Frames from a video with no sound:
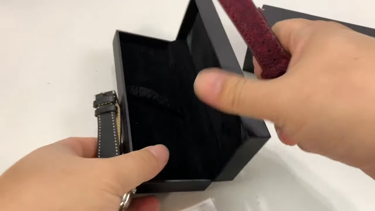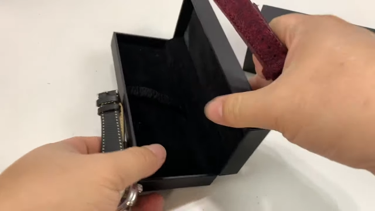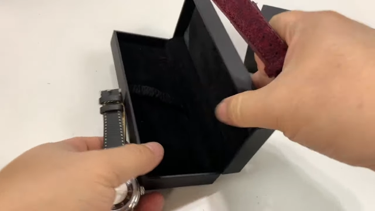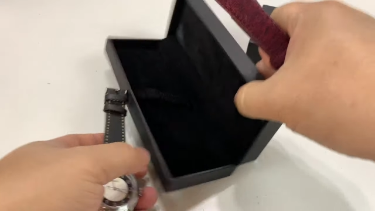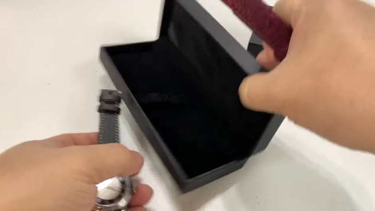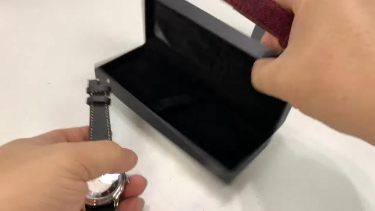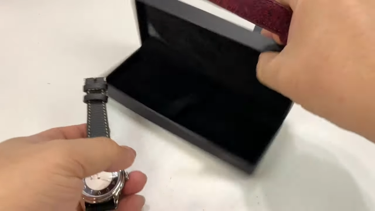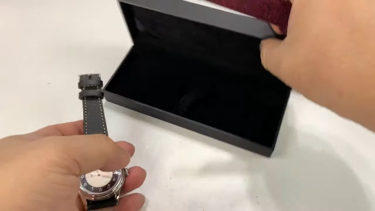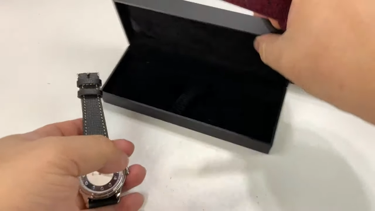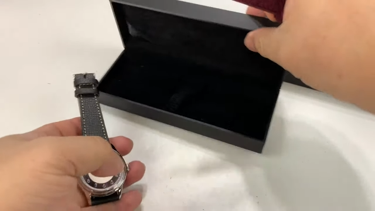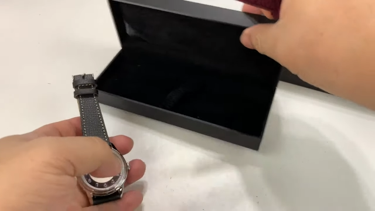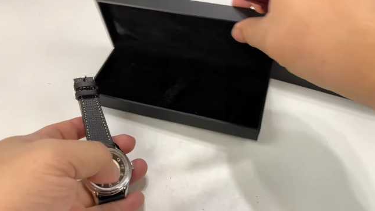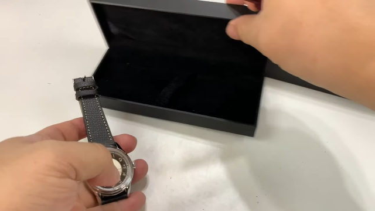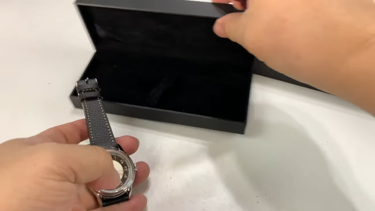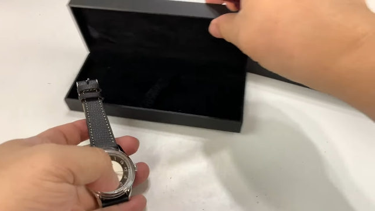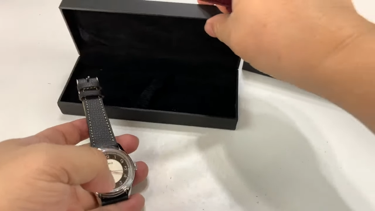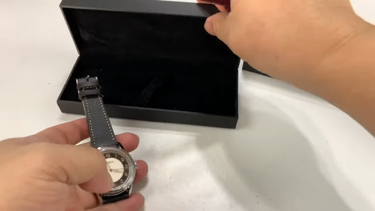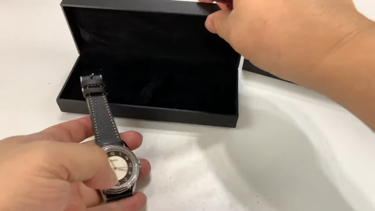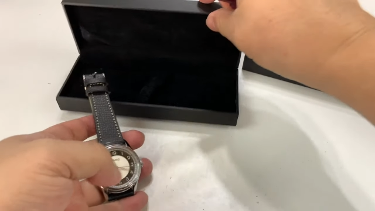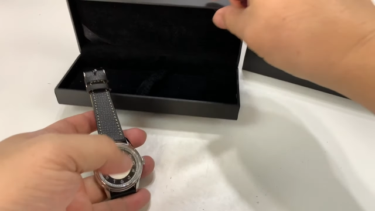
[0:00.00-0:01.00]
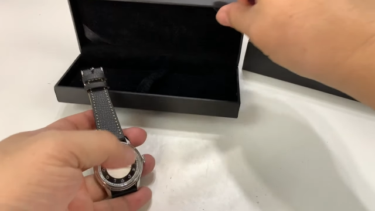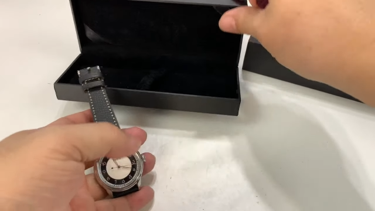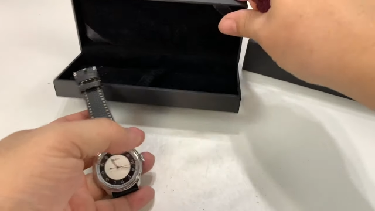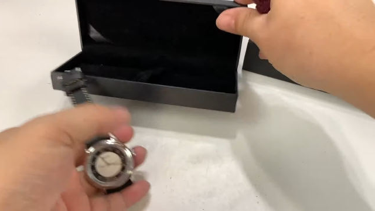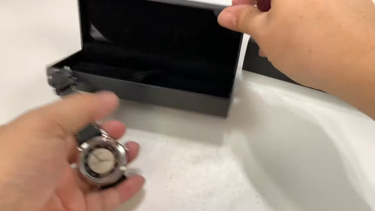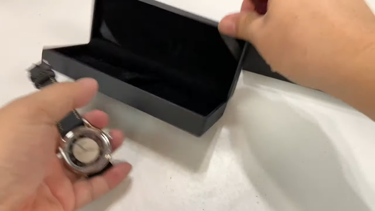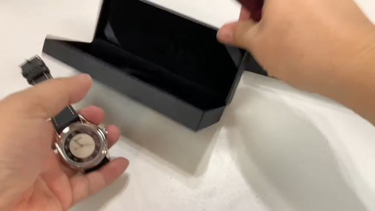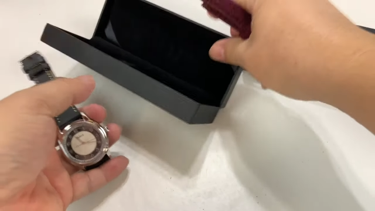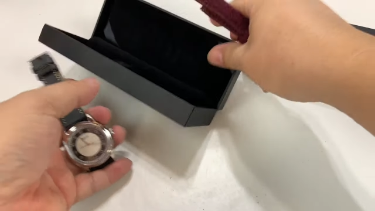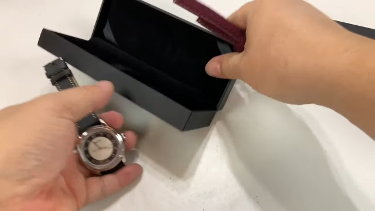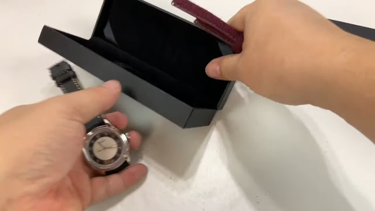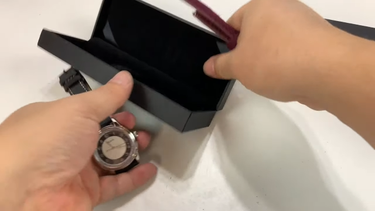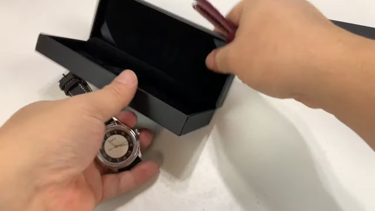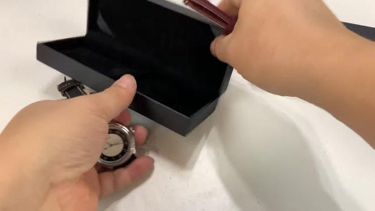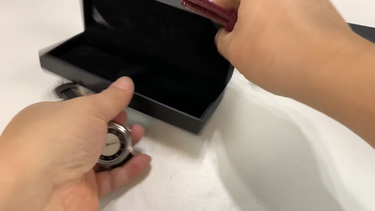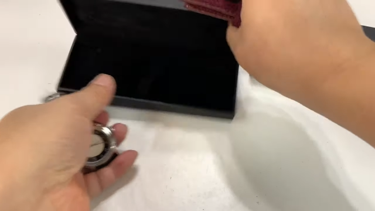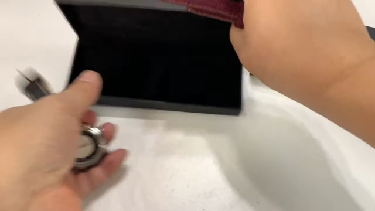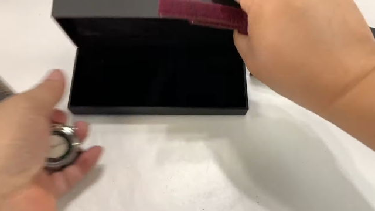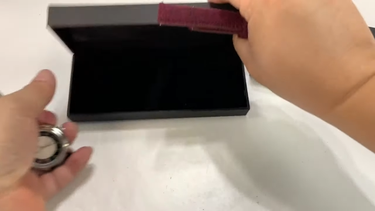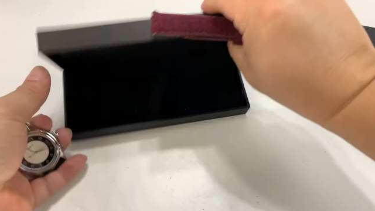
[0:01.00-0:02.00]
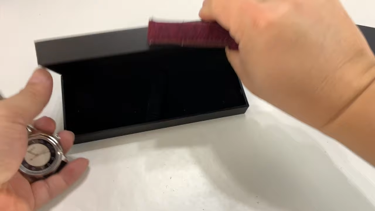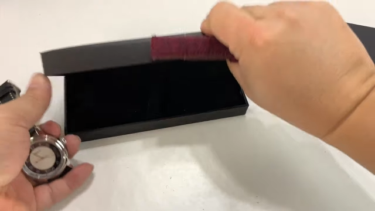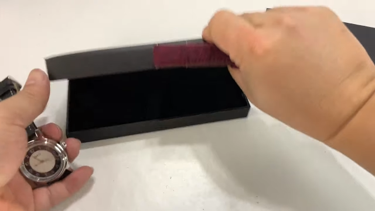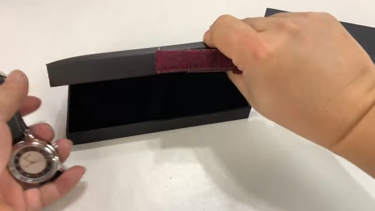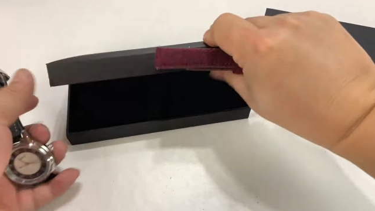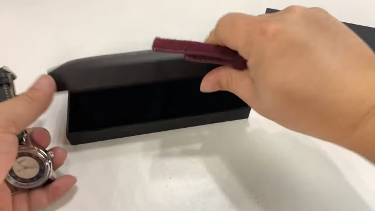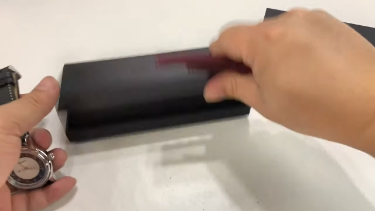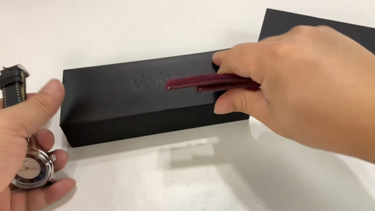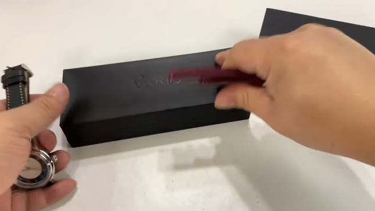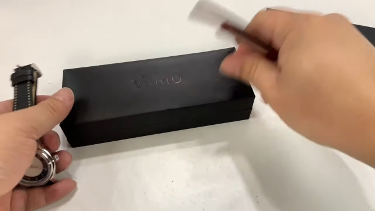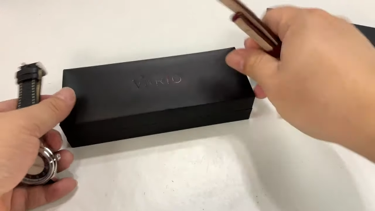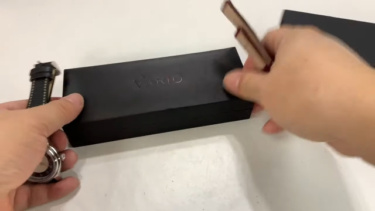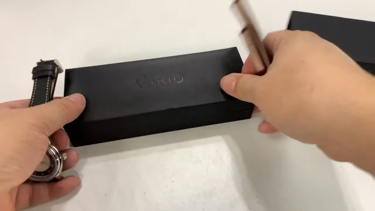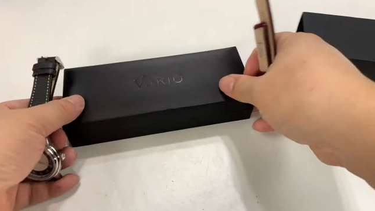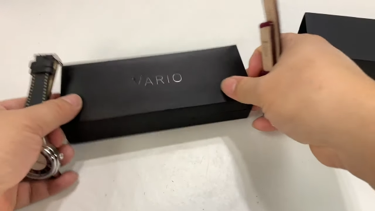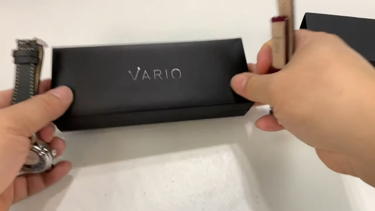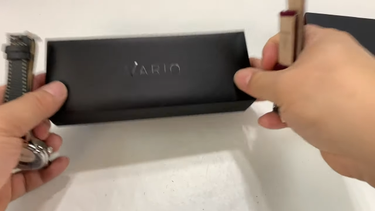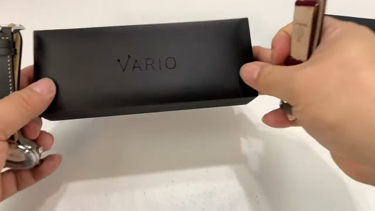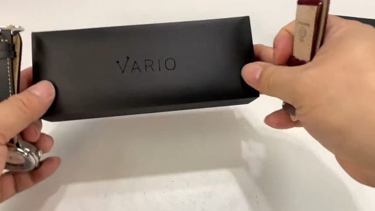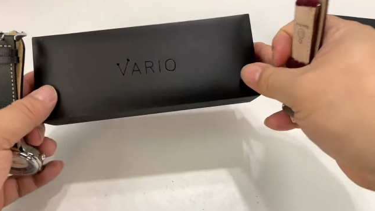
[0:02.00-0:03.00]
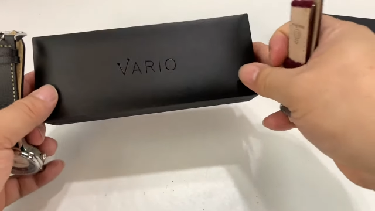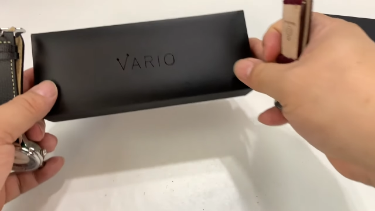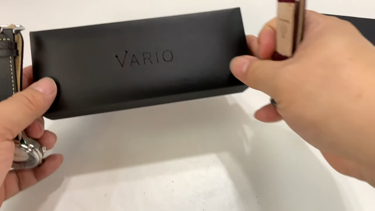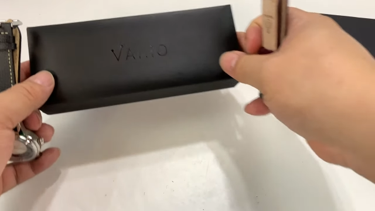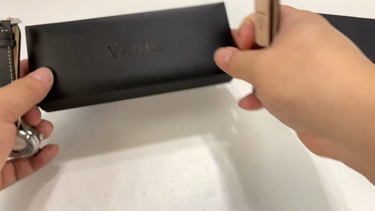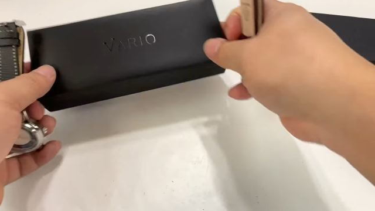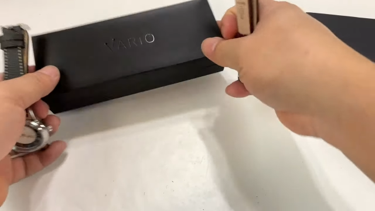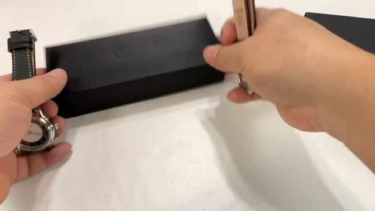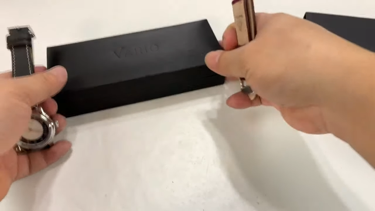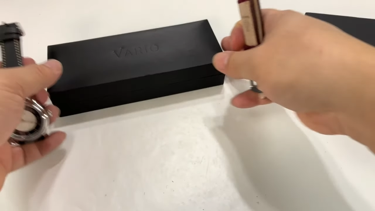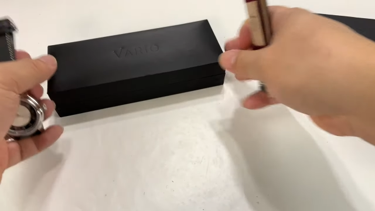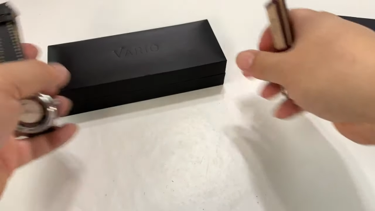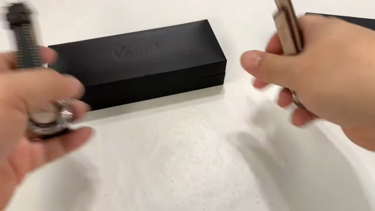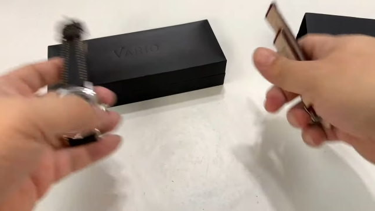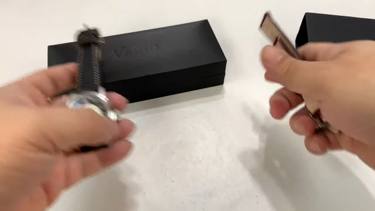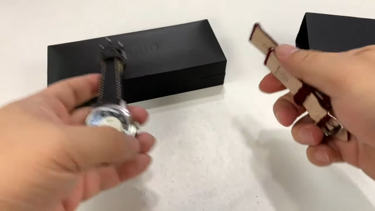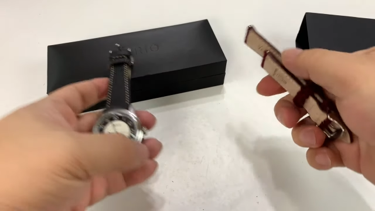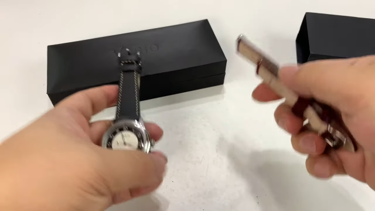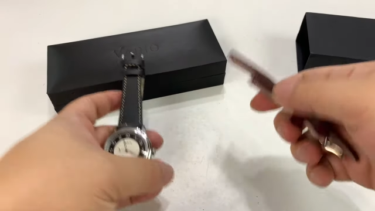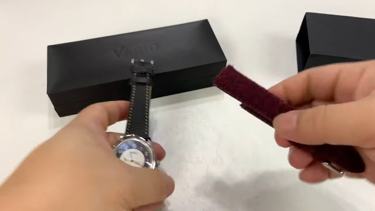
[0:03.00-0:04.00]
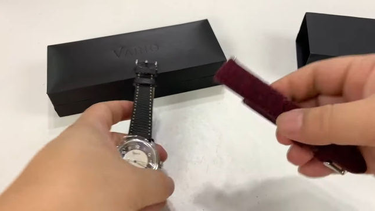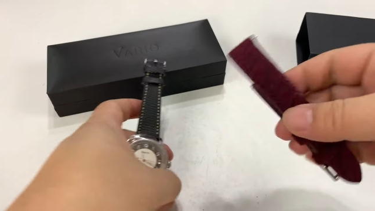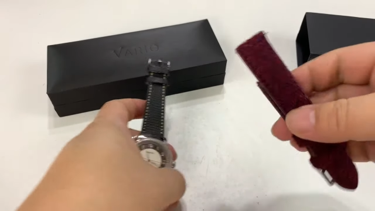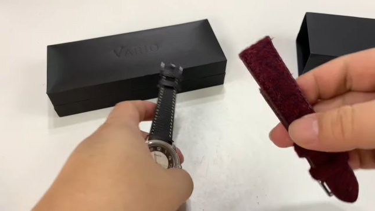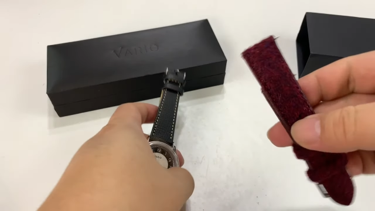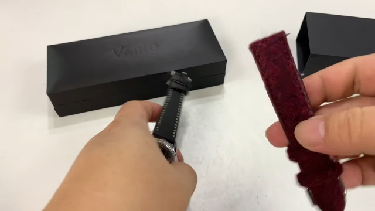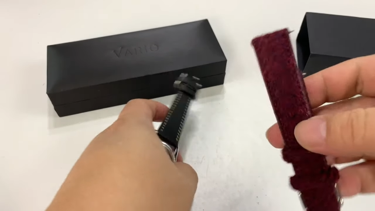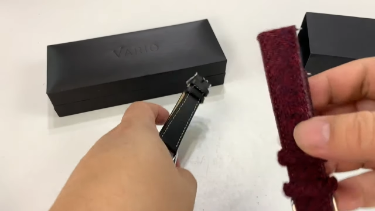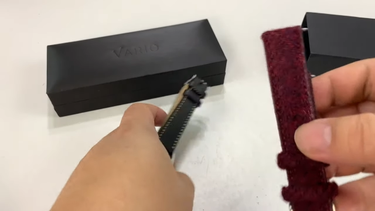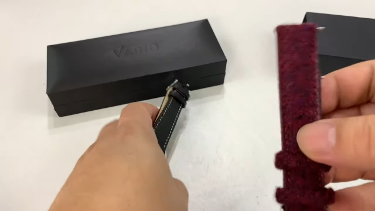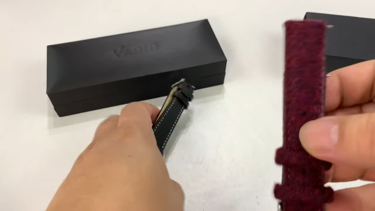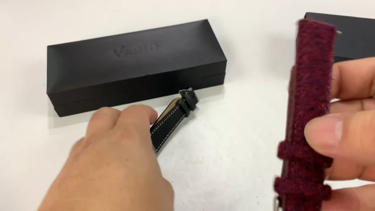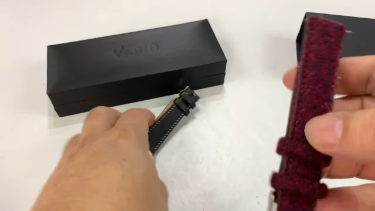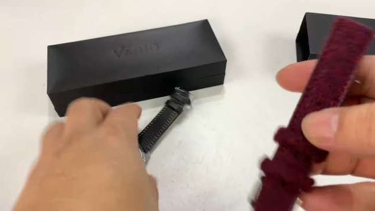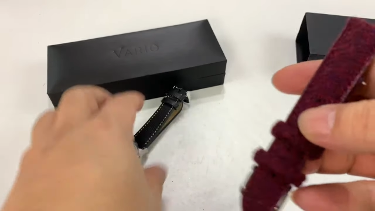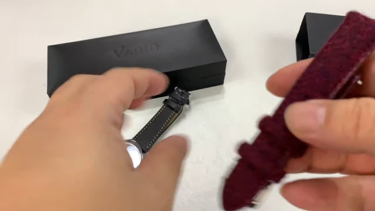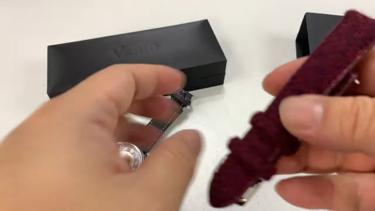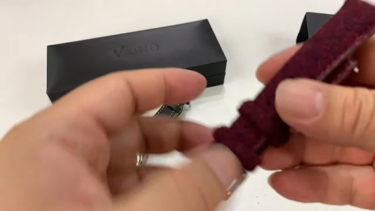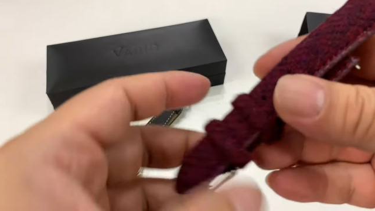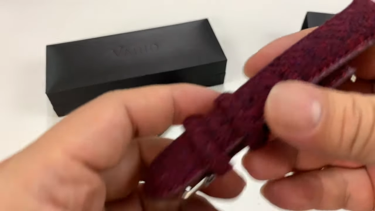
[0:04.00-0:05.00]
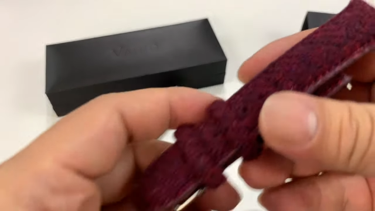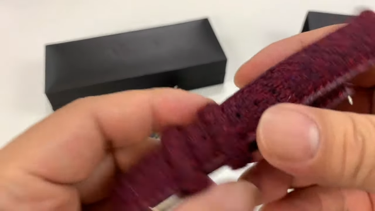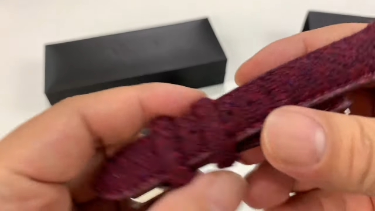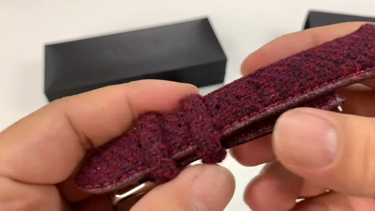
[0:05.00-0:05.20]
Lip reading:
Nobody's mouth can be seen.